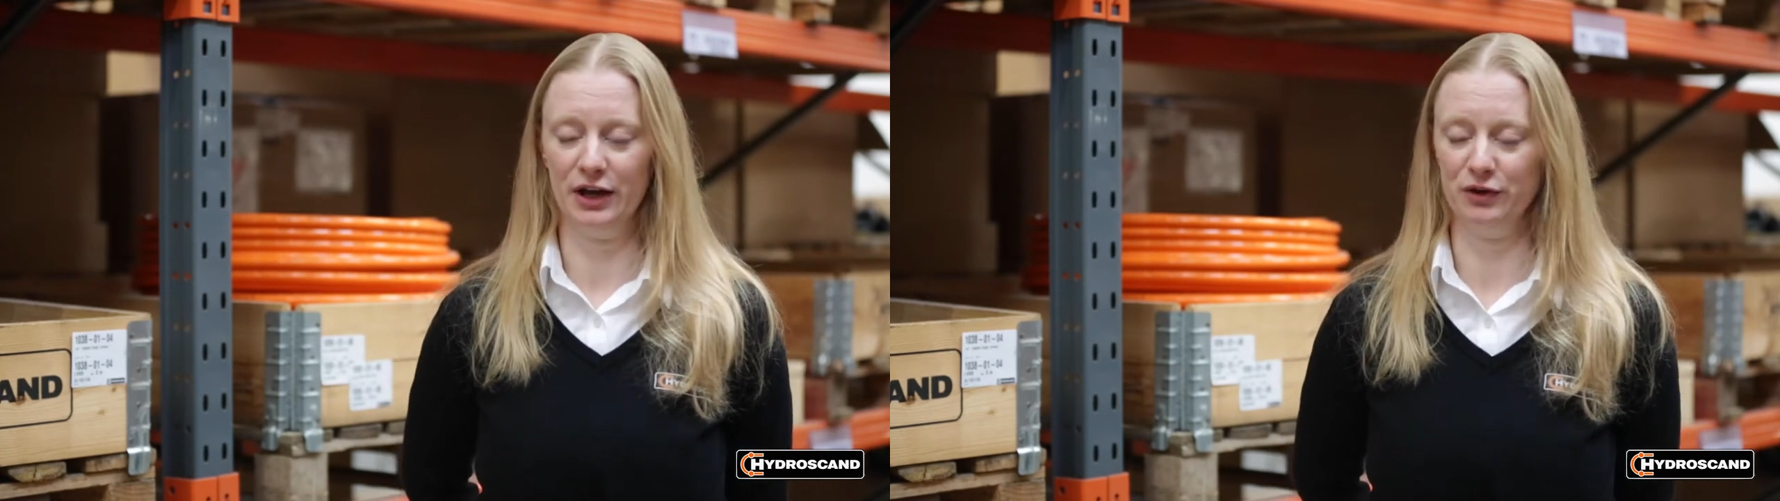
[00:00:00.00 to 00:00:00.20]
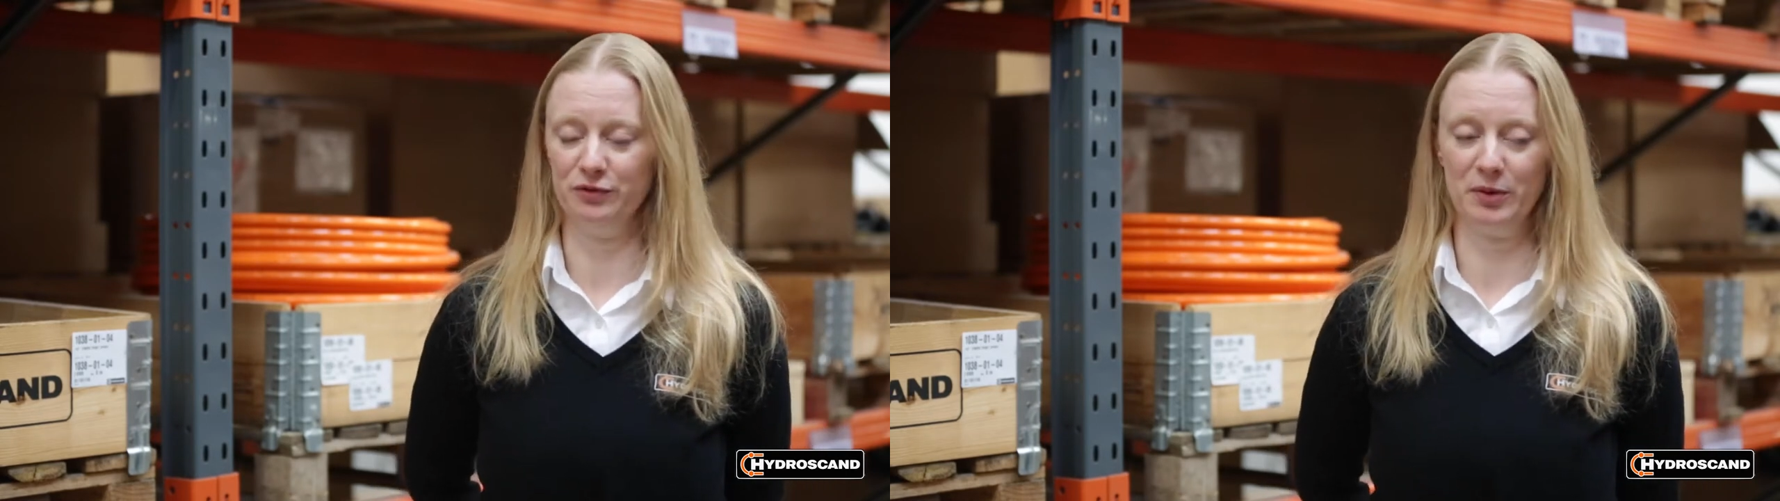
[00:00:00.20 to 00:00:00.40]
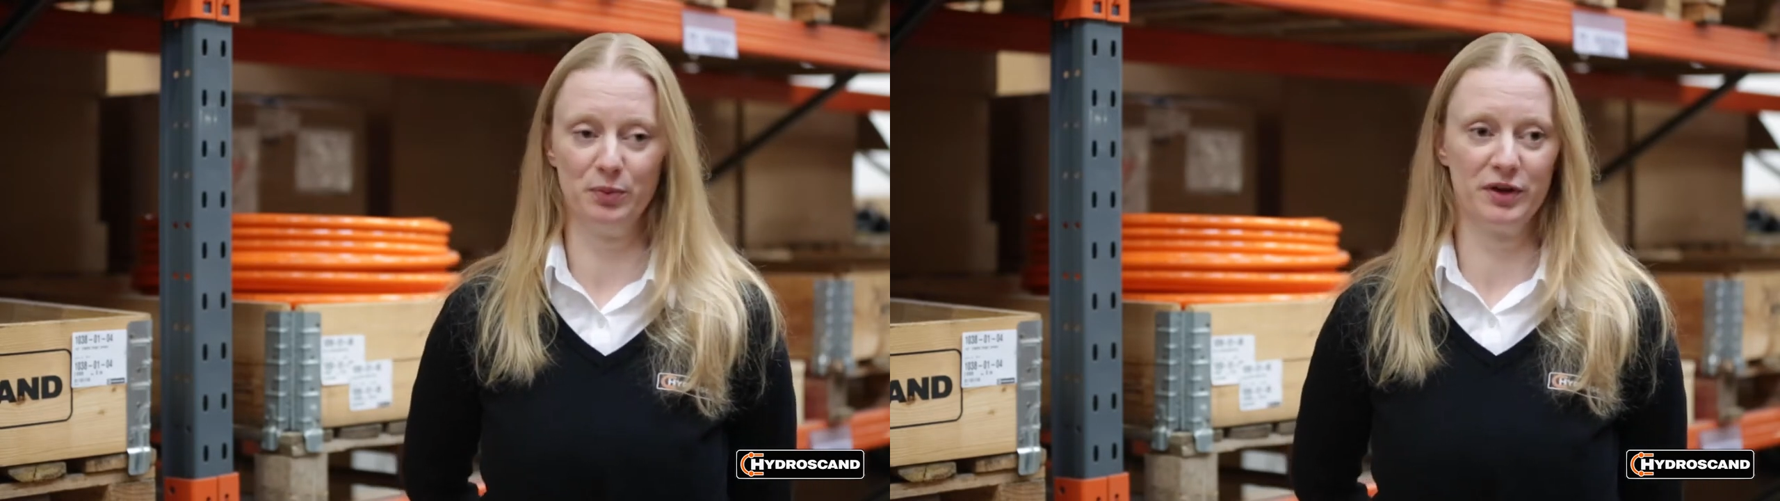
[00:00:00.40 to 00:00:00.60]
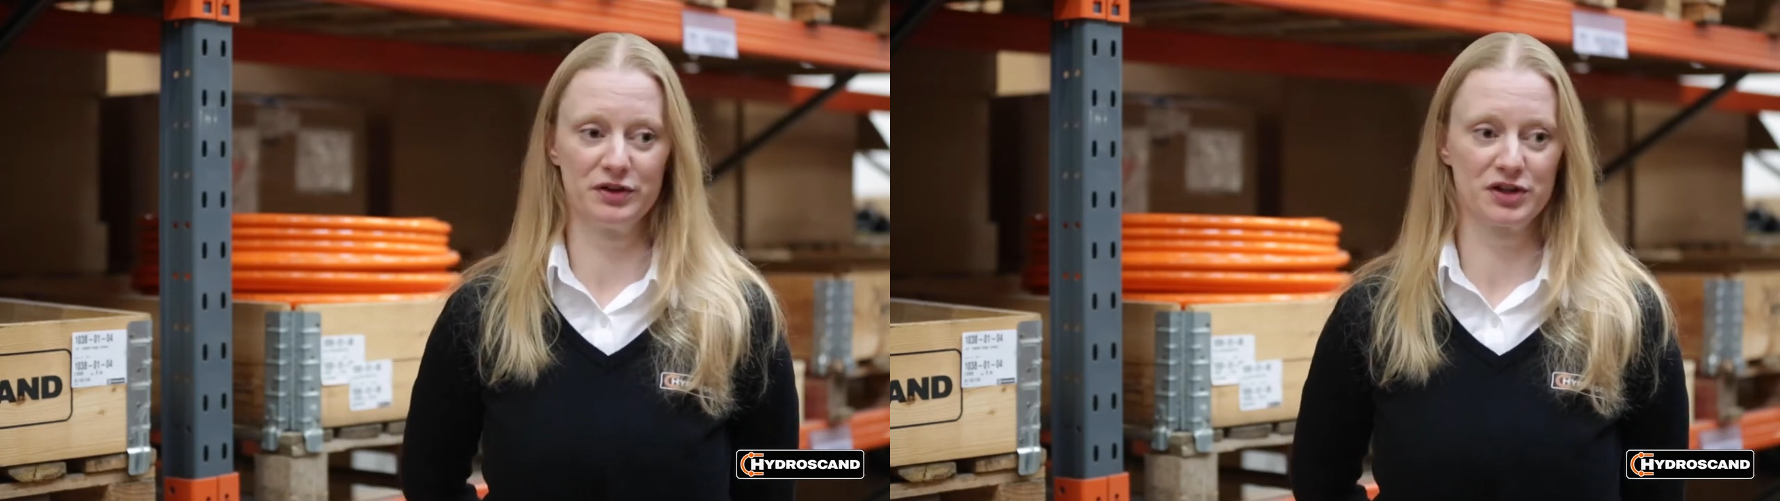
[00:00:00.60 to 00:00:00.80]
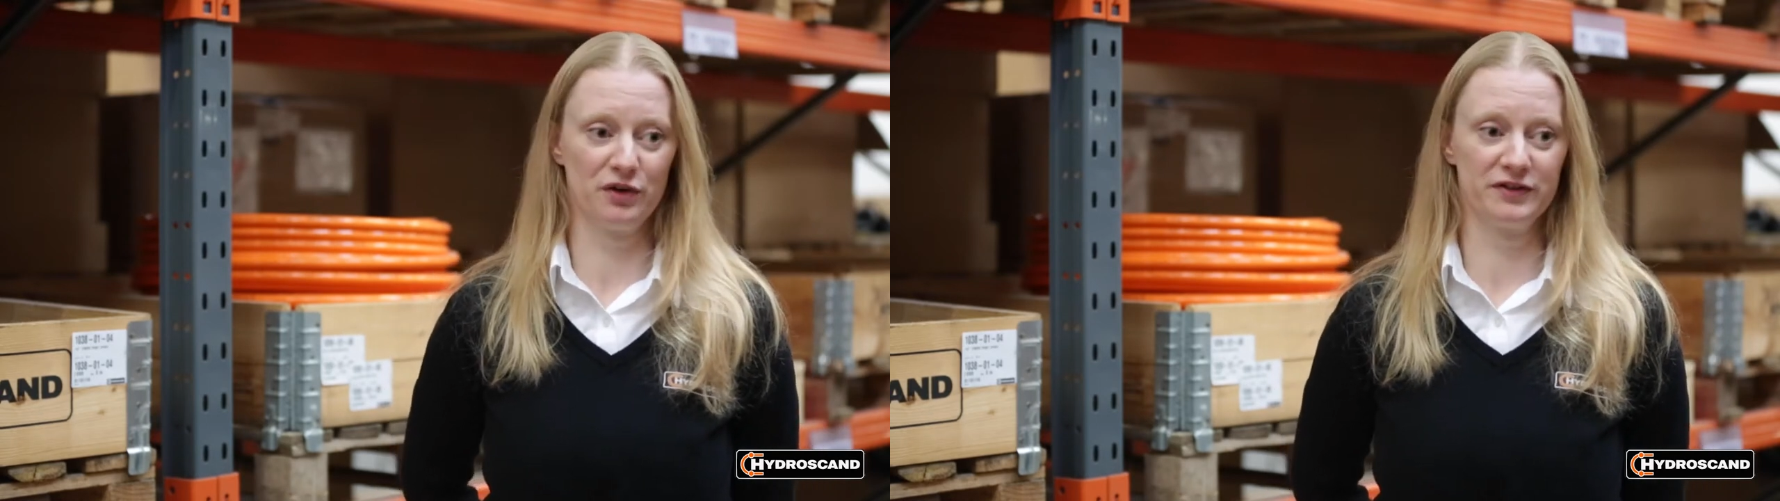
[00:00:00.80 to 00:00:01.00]
who've been with
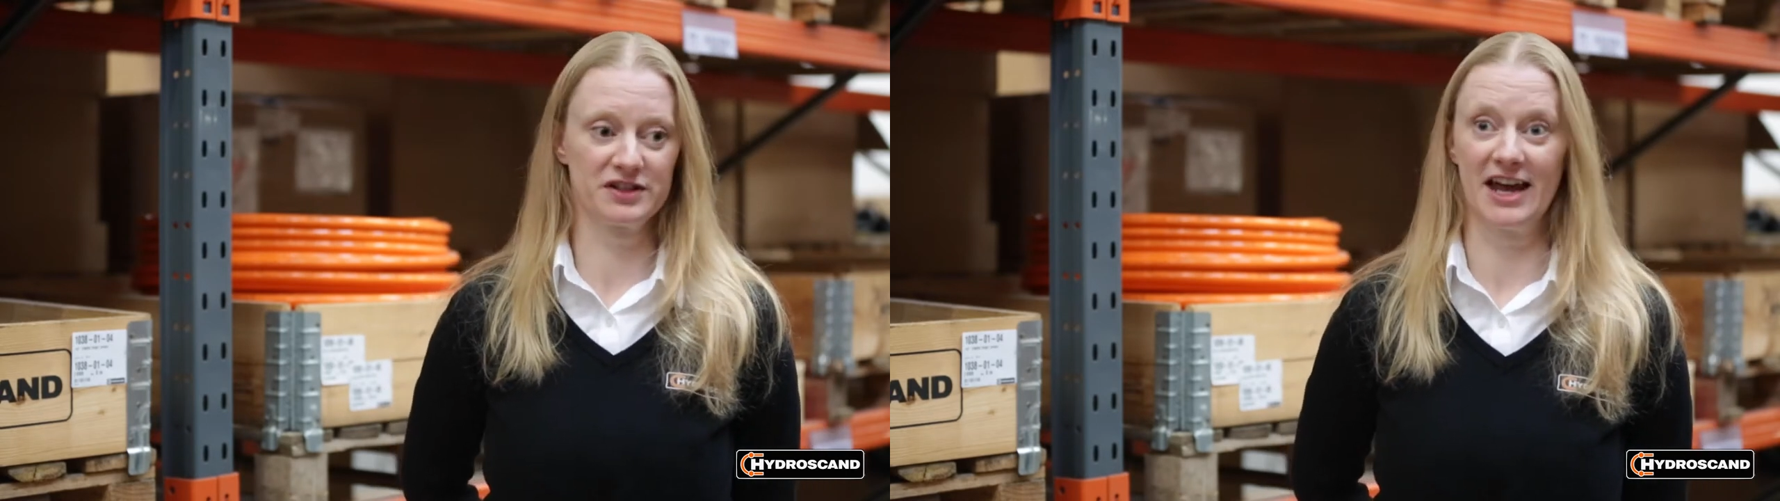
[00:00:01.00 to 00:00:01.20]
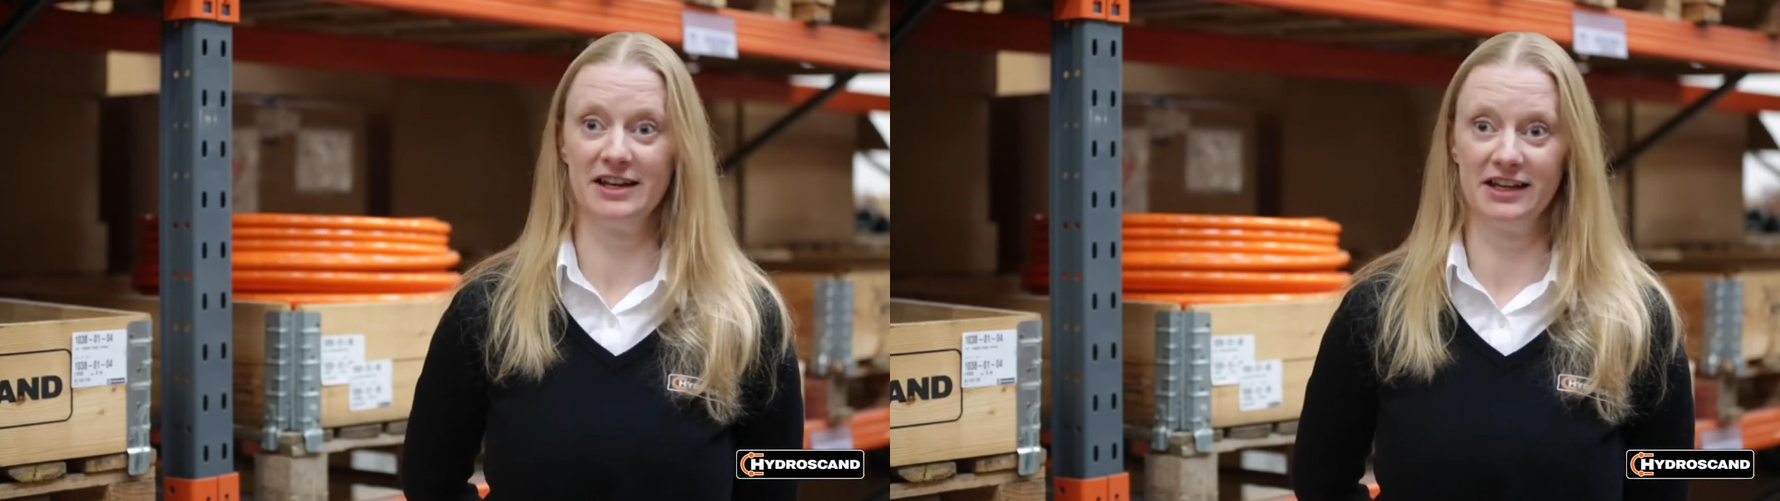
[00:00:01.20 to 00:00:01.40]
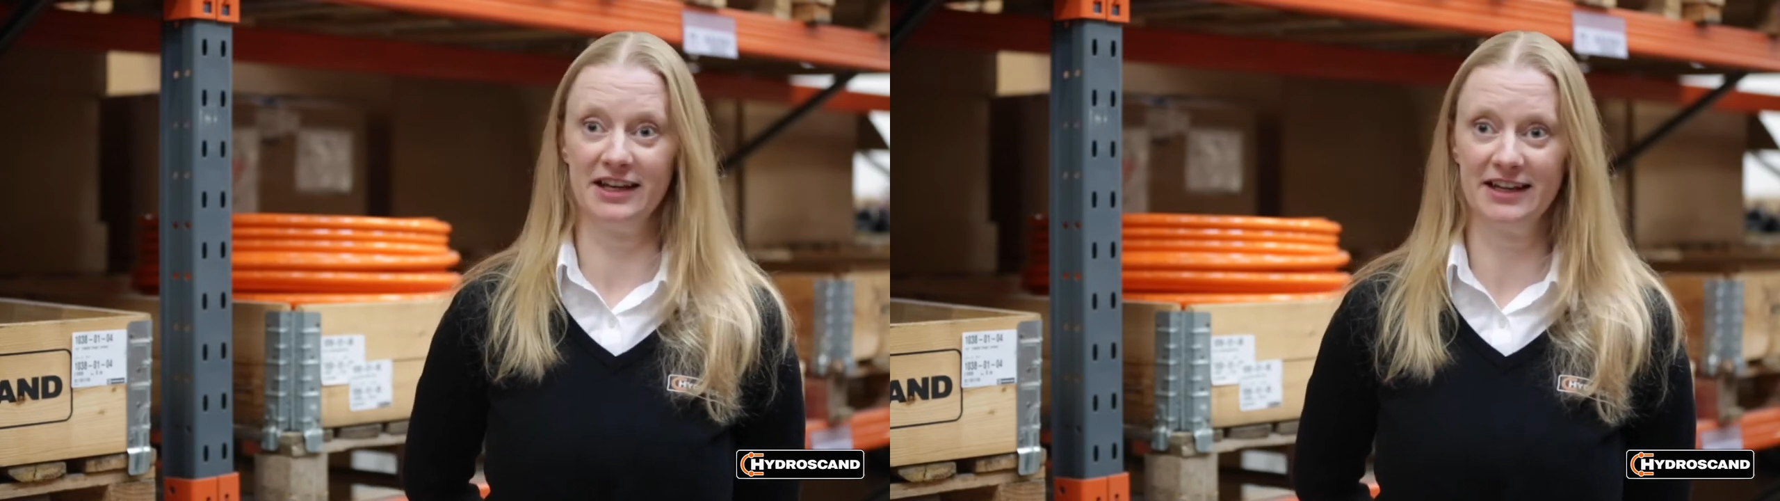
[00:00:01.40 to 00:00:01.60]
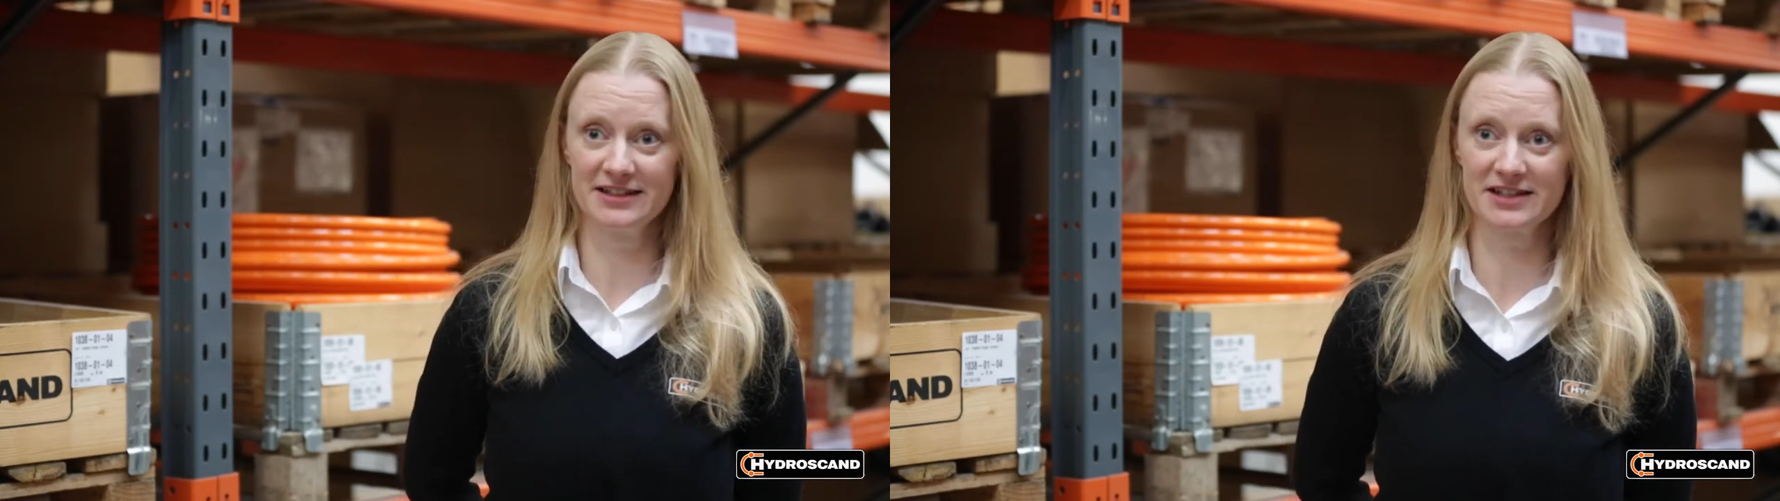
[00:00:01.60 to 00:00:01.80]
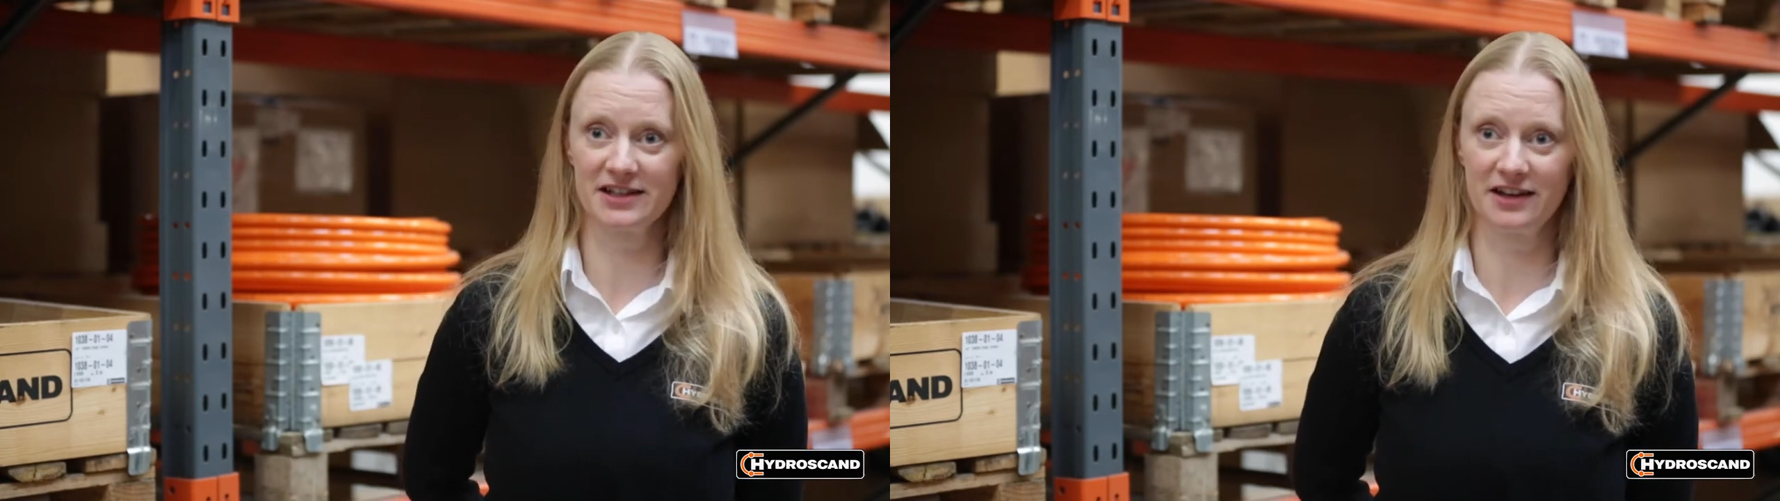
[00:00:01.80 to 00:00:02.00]
us over 10
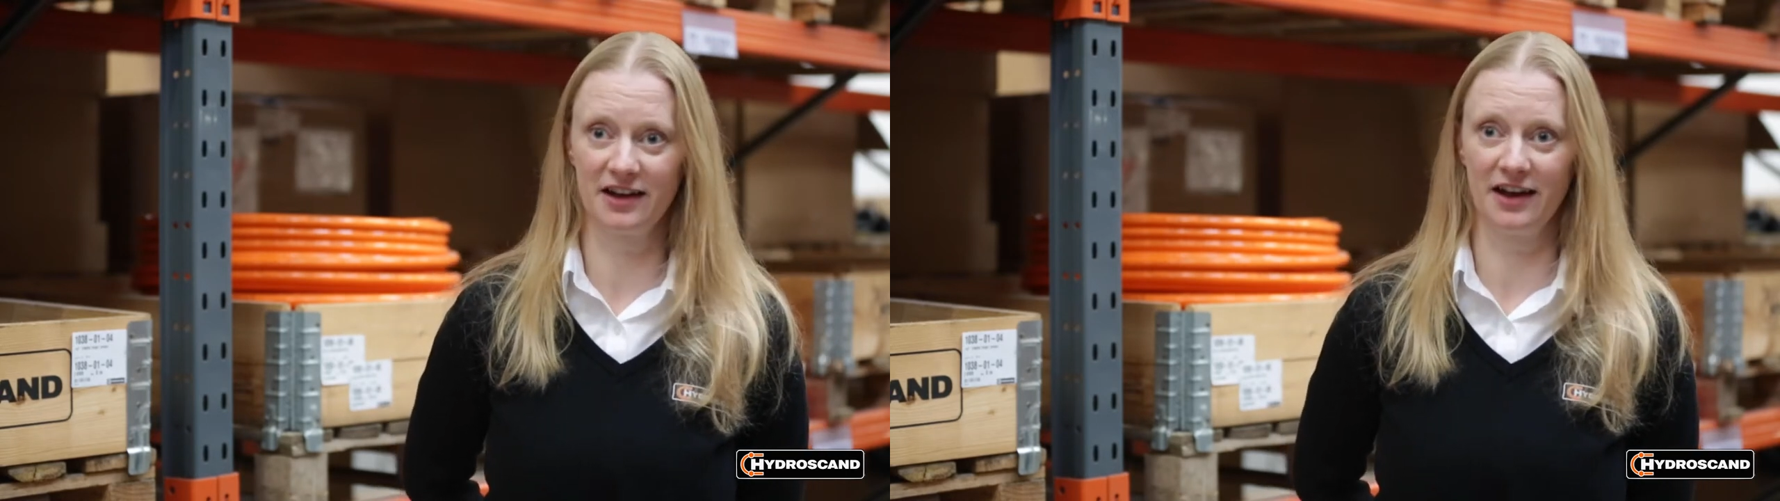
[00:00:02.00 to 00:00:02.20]
years